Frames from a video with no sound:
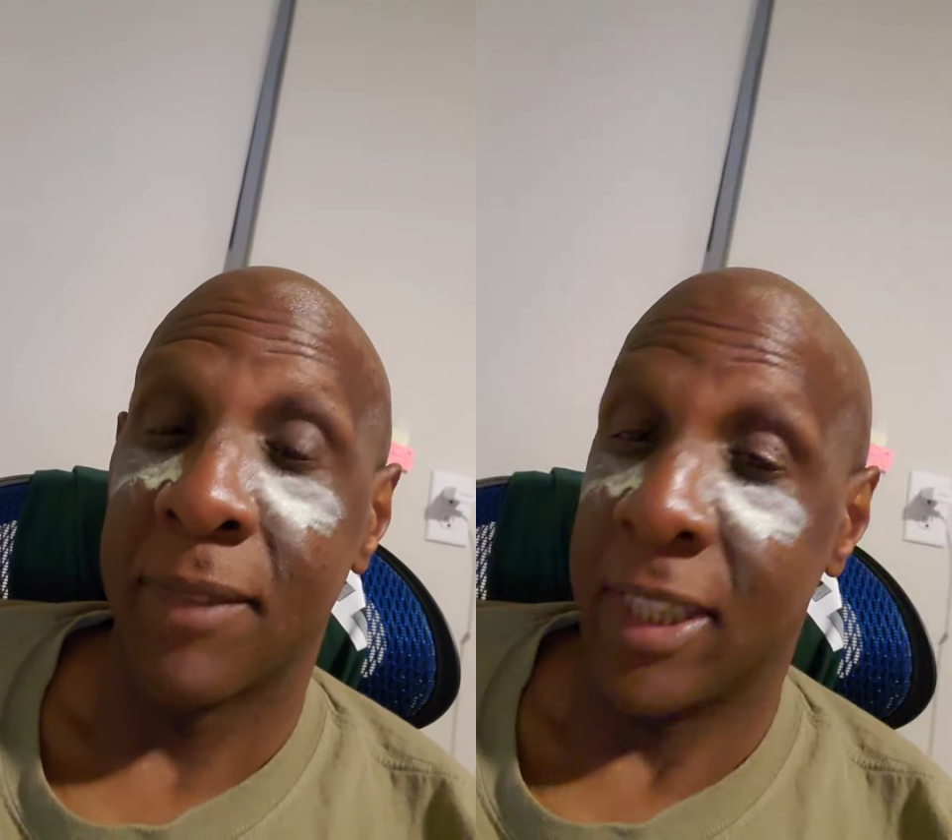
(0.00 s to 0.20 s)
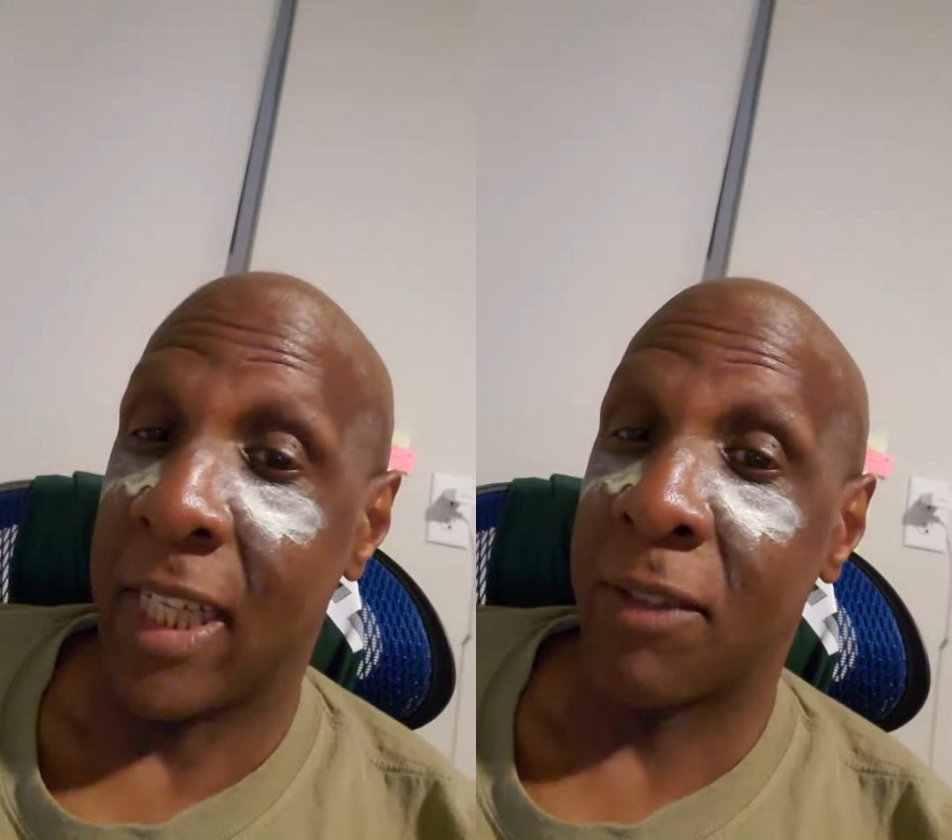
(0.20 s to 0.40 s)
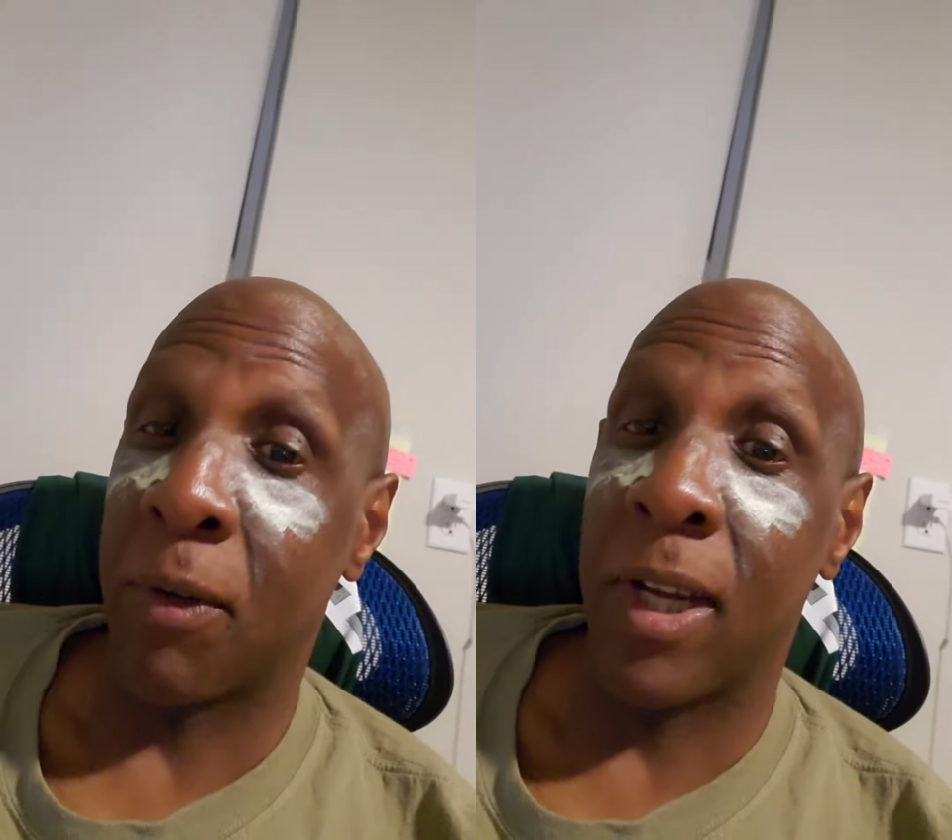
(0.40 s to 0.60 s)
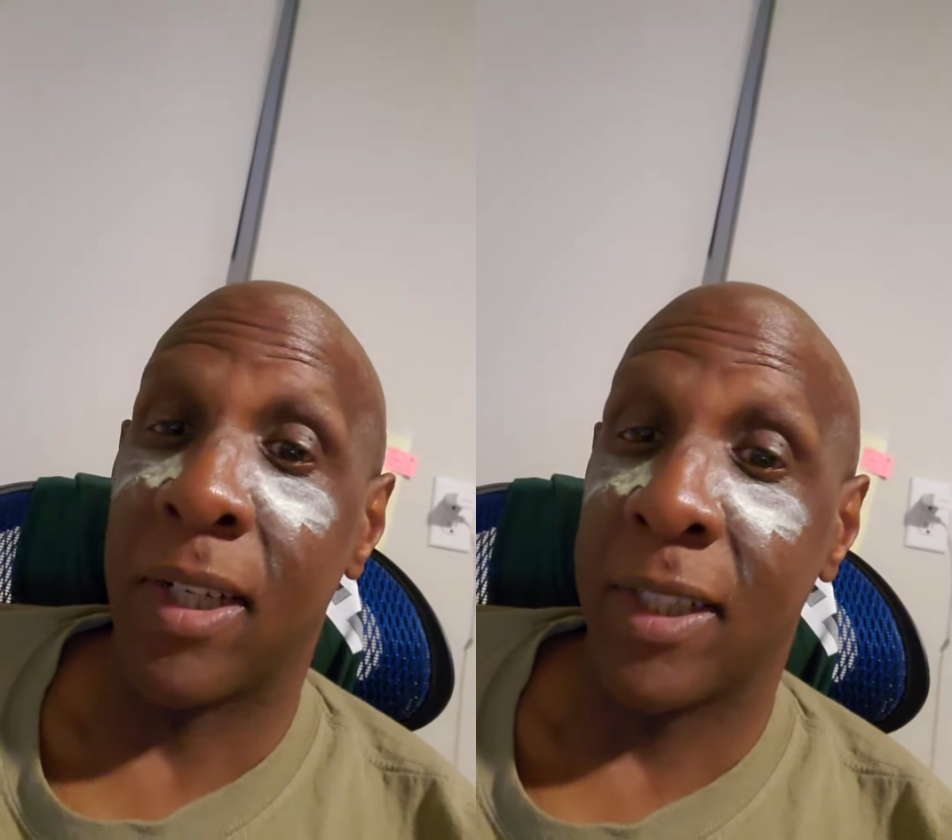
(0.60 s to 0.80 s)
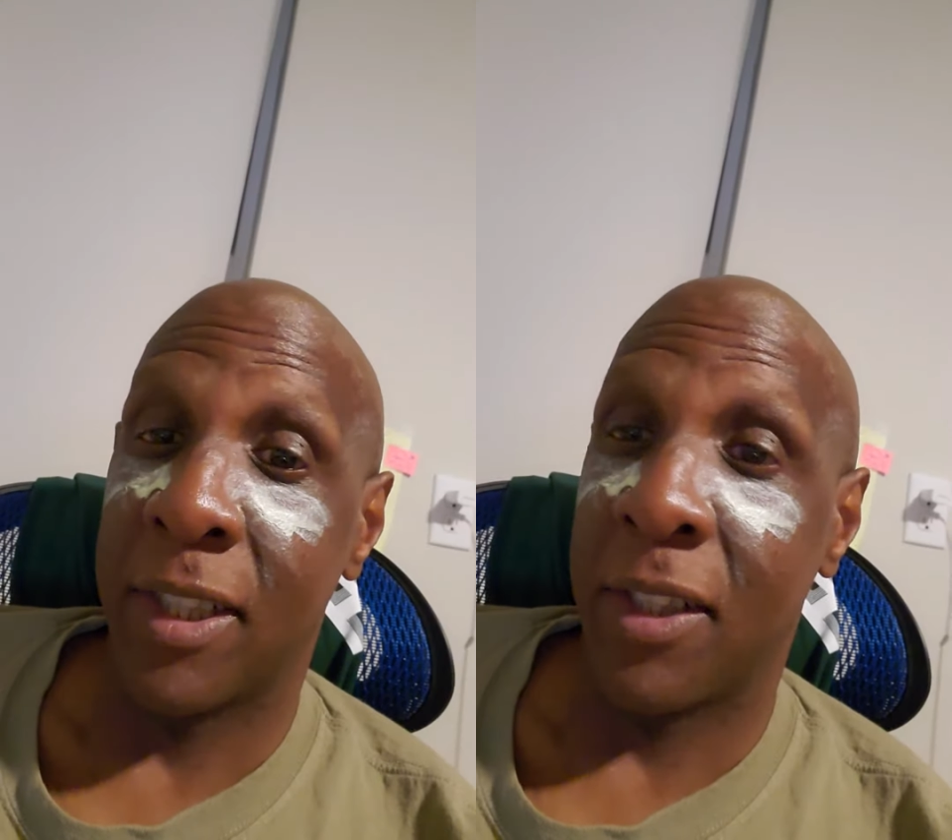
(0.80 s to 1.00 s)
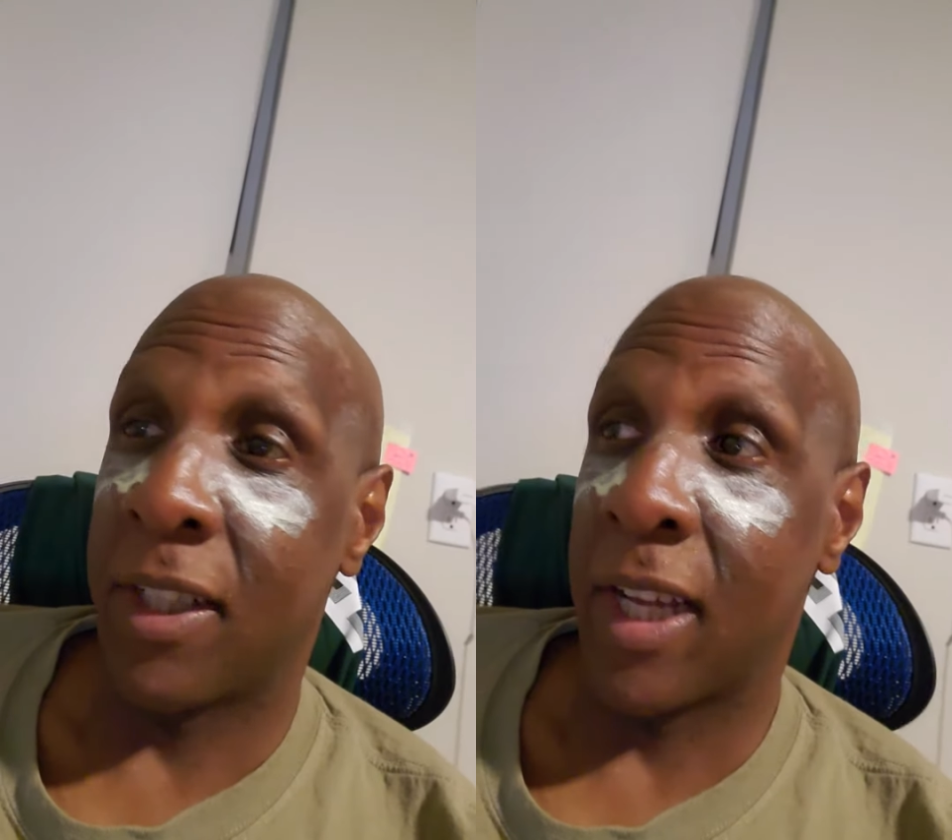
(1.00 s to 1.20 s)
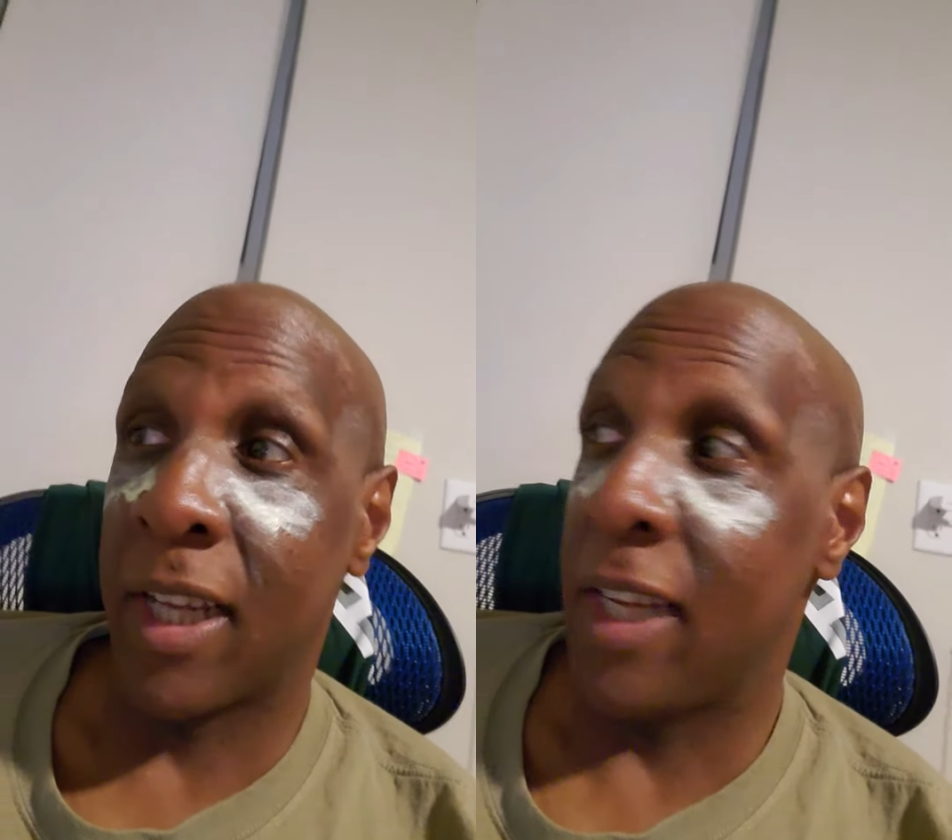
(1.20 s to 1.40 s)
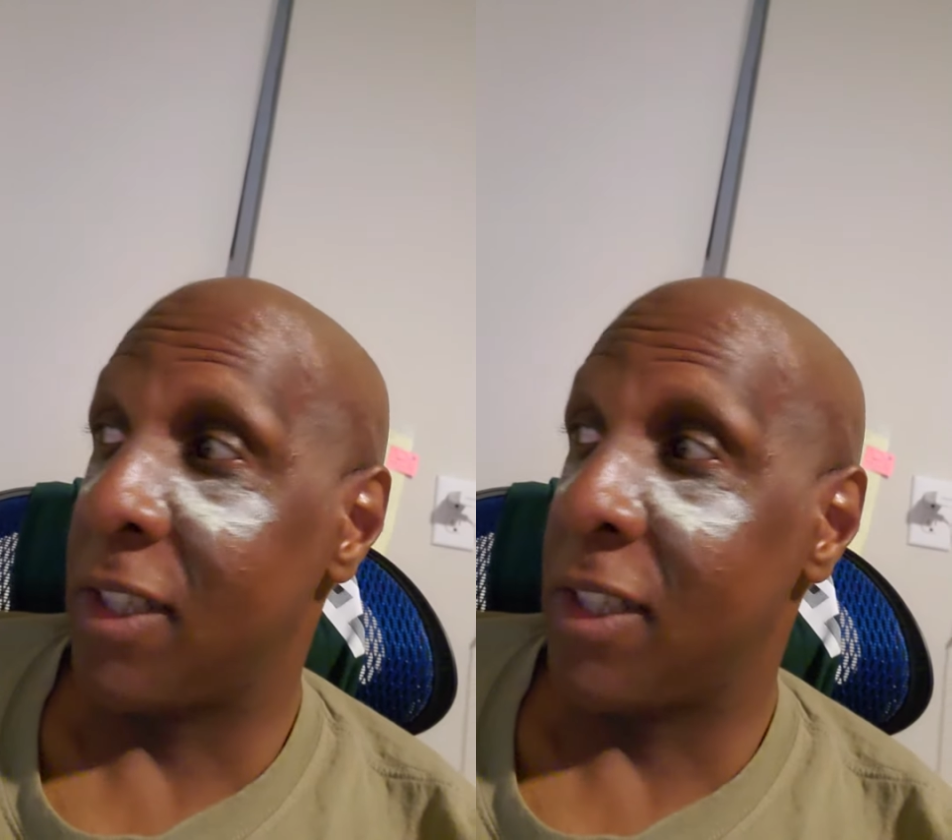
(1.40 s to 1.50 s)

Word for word: That's why it's like, hey,